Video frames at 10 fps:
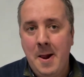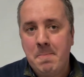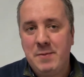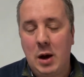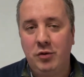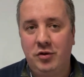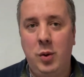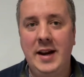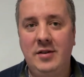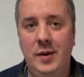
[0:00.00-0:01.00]
Now,
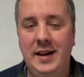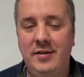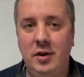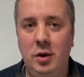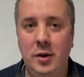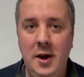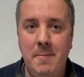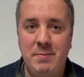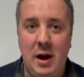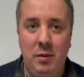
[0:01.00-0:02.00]
2022.
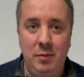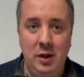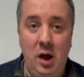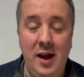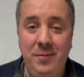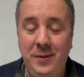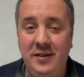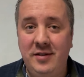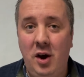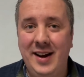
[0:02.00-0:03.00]
Now, life
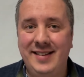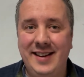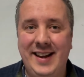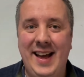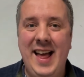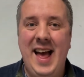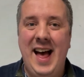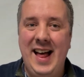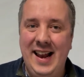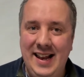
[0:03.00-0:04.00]
is starting to get
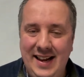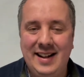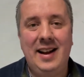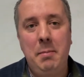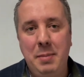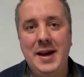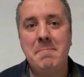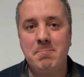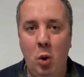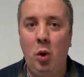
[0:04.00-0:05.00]
a little
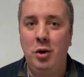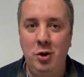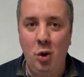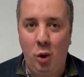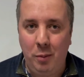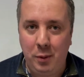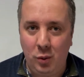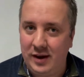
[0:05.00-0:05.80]
bit more normal.